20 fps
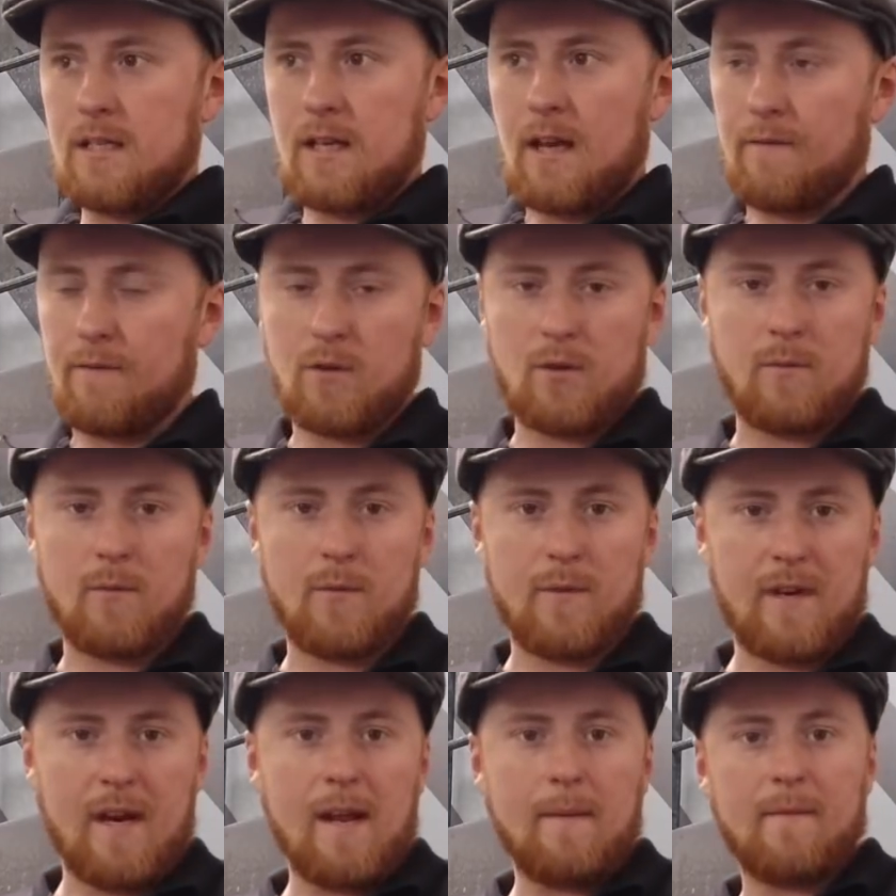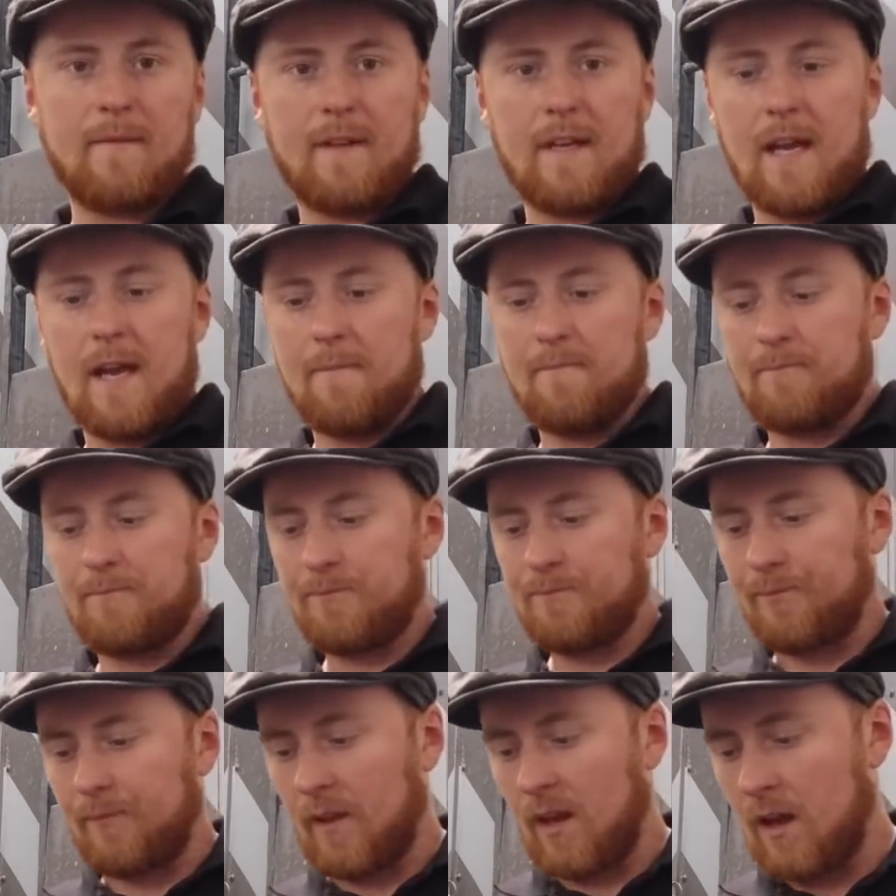Haven't come up with the name of it yet.
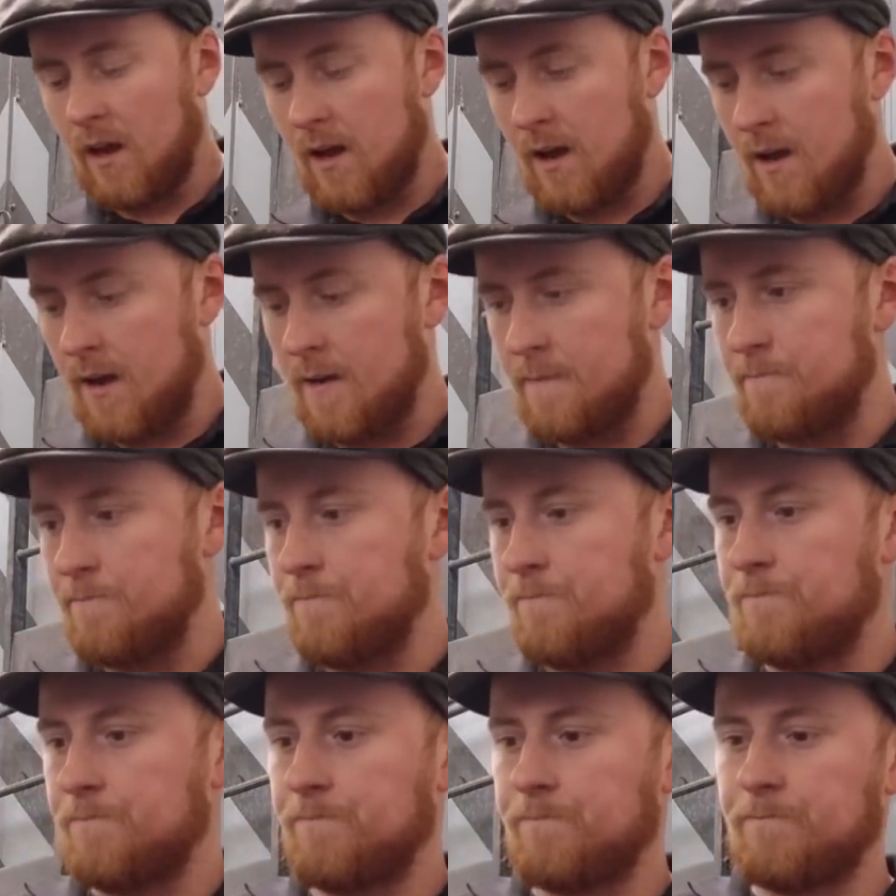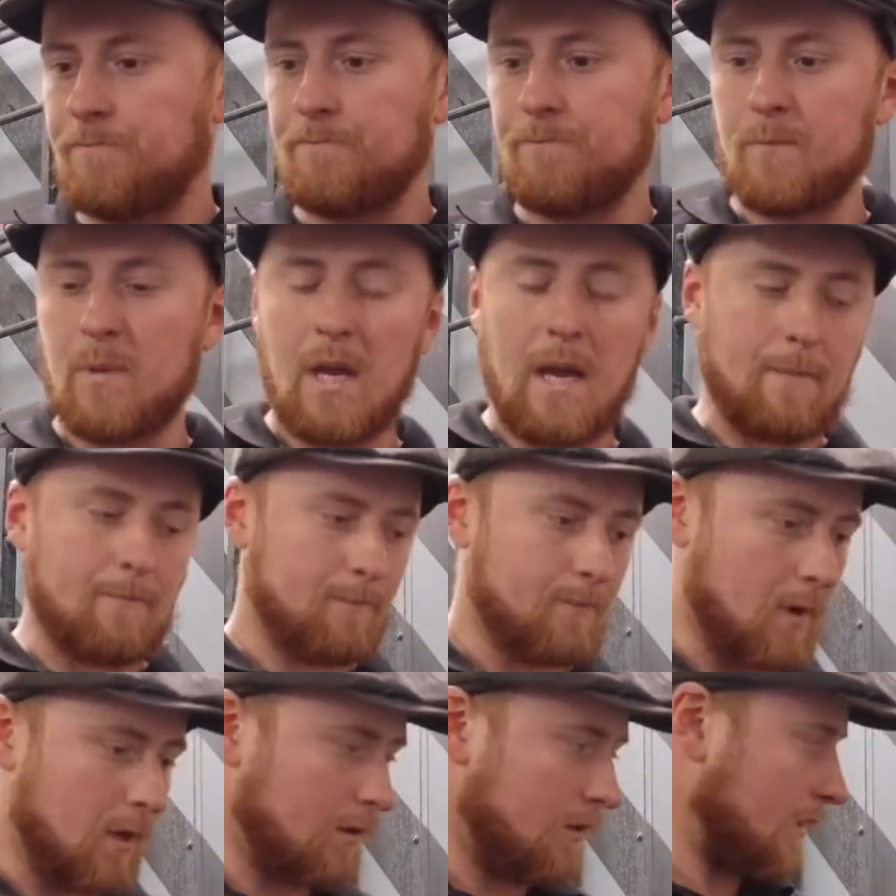But yeah,
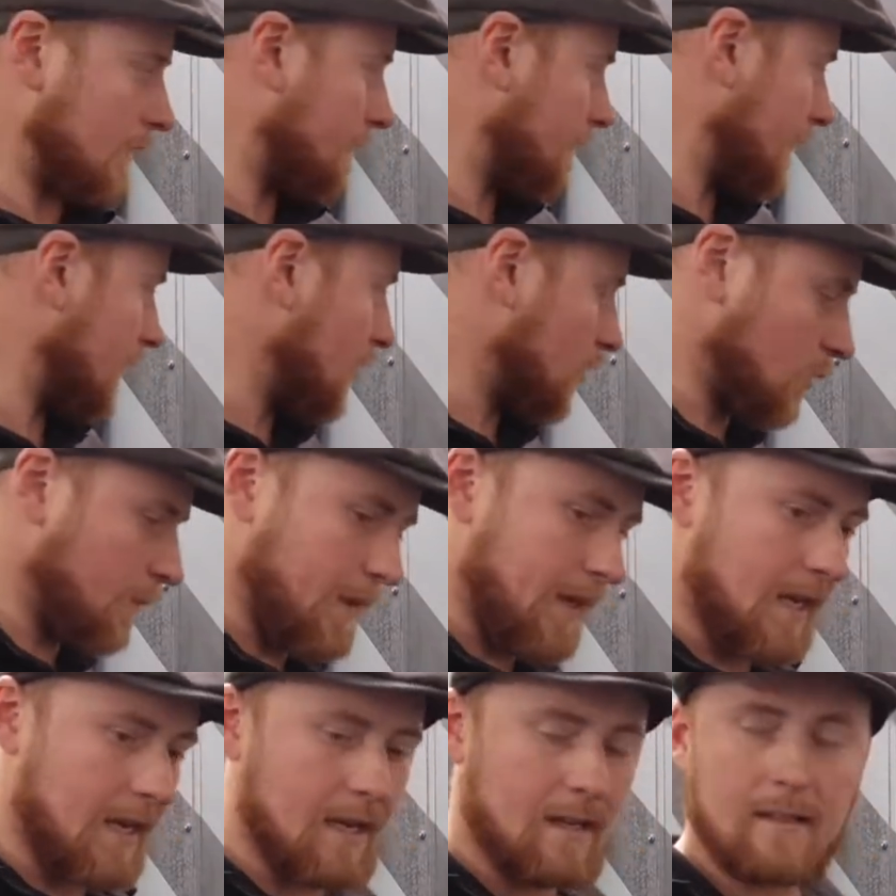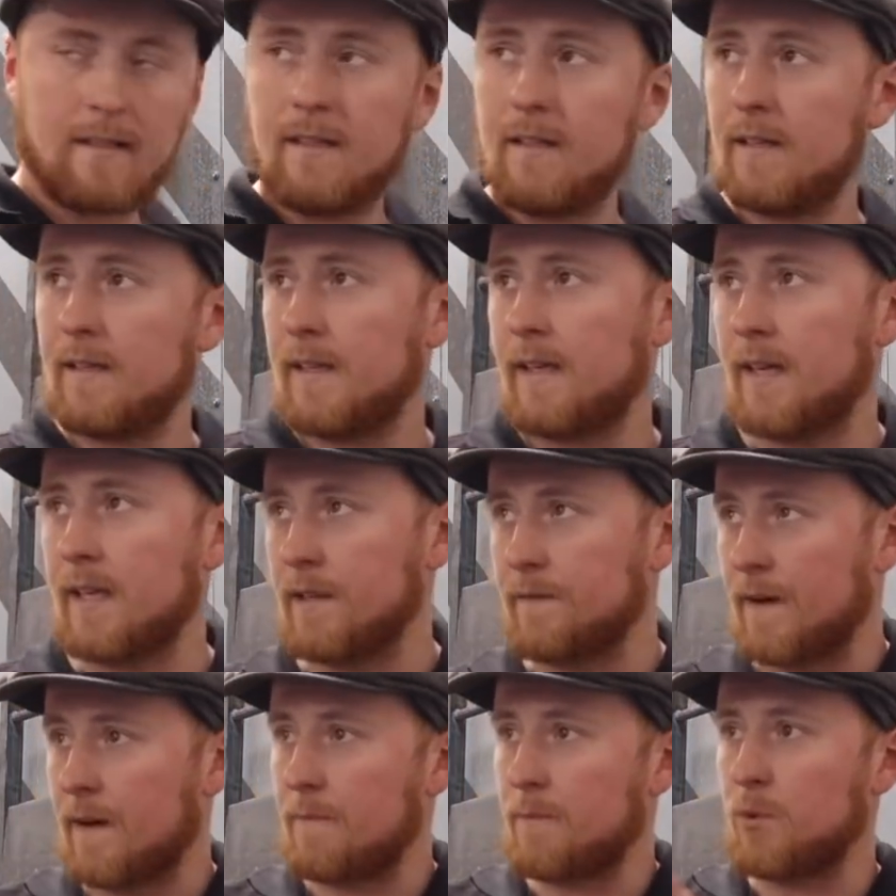I'm going to finish up here,
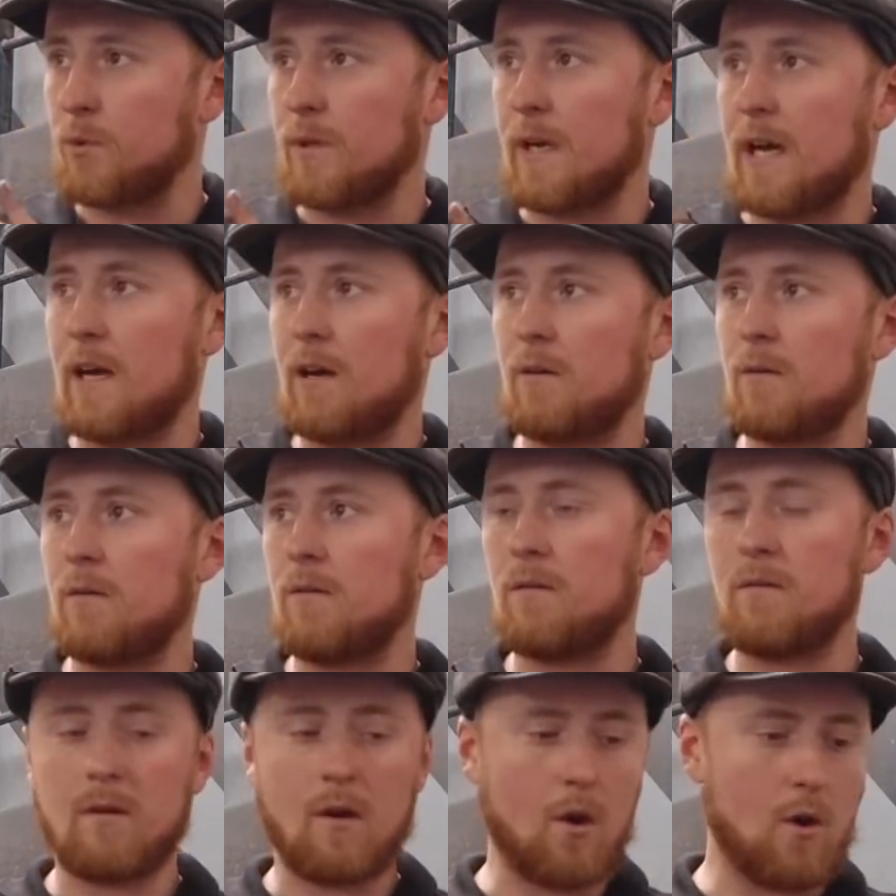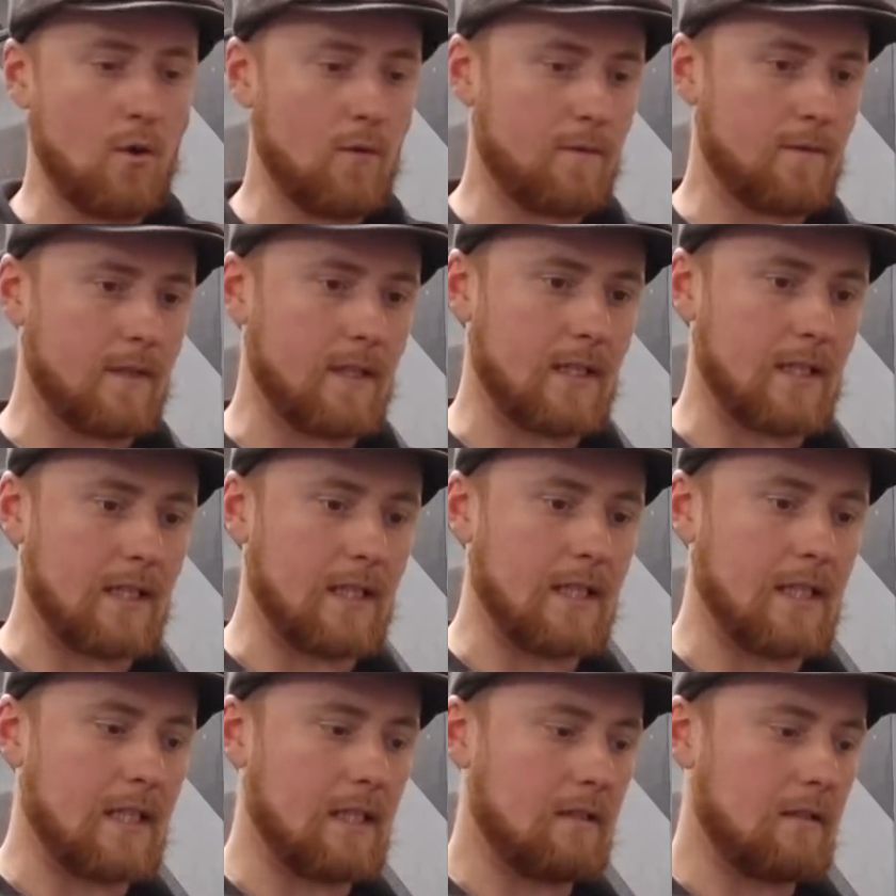get the van pulled out, hopefully
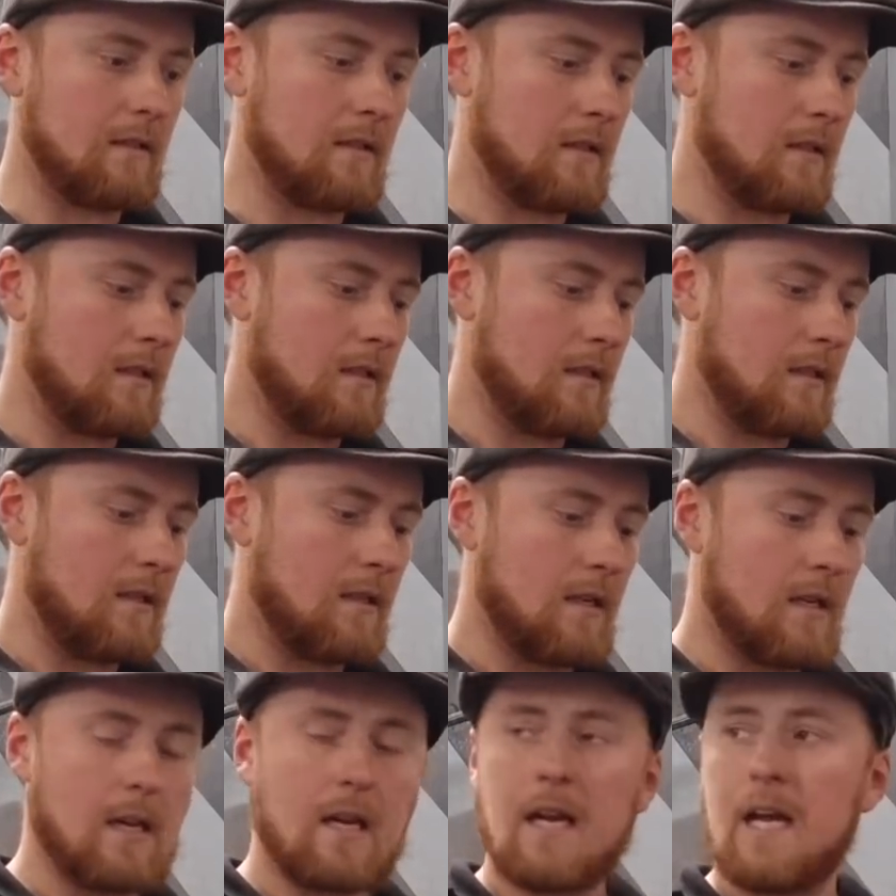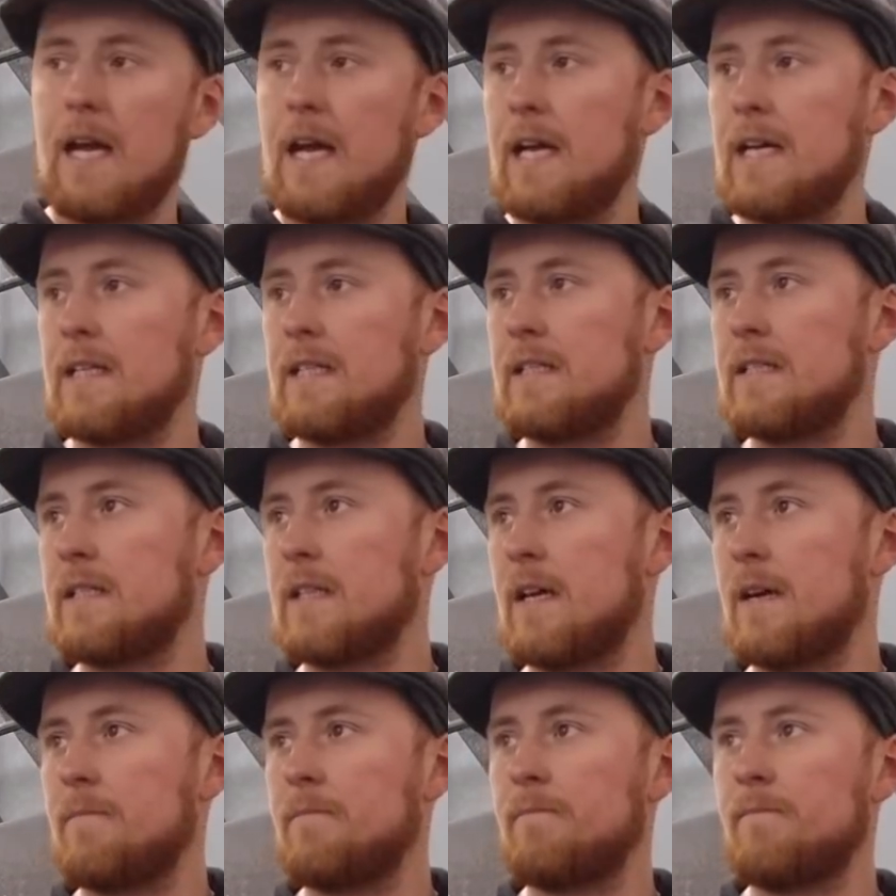clean it, and
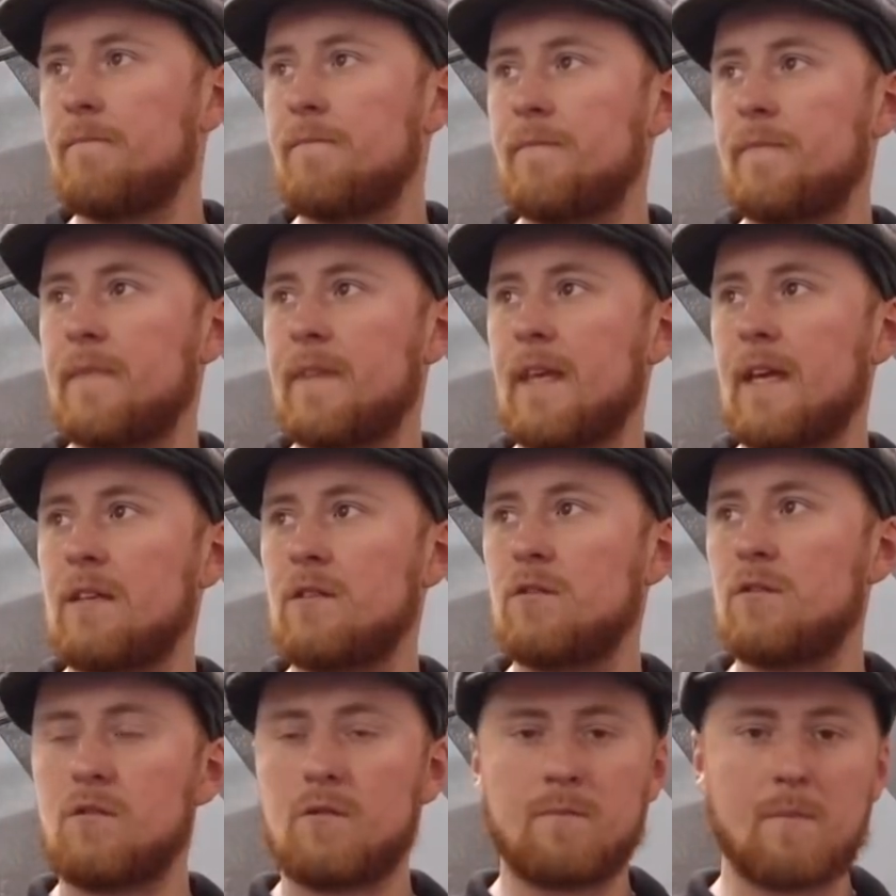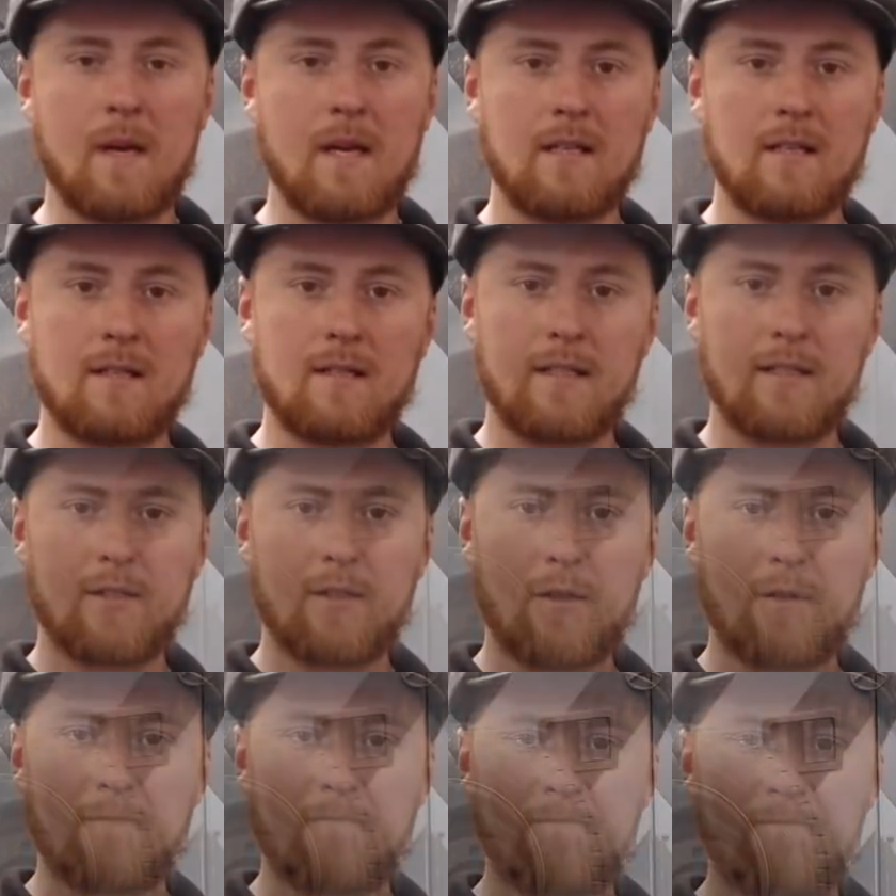that's just basically
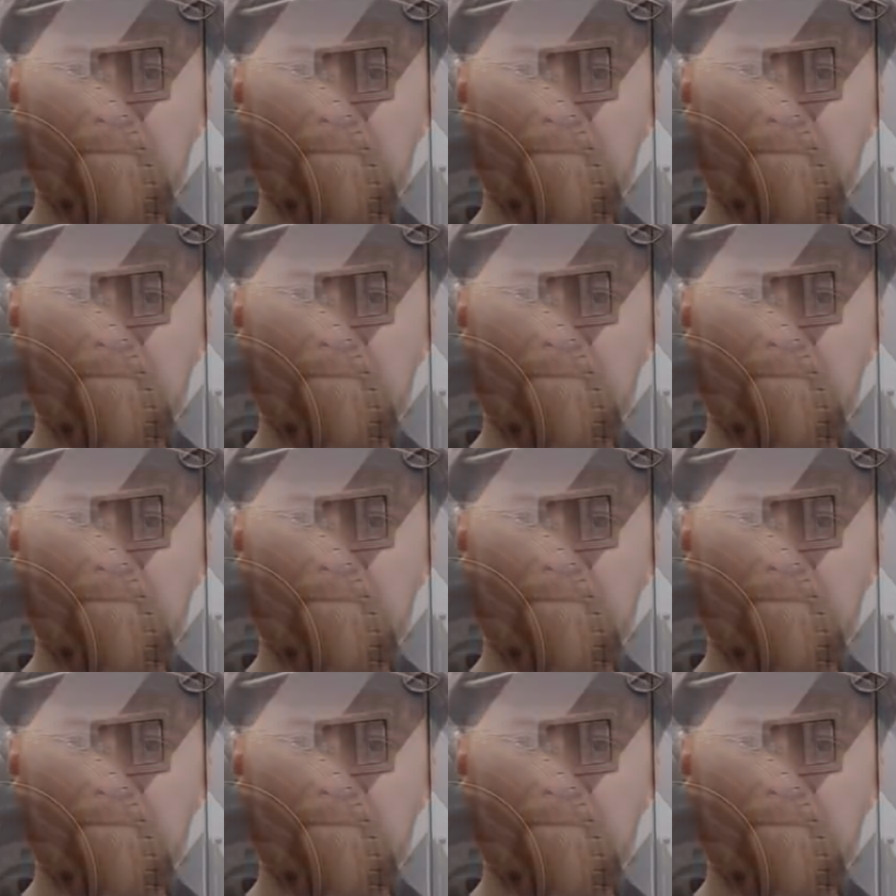done.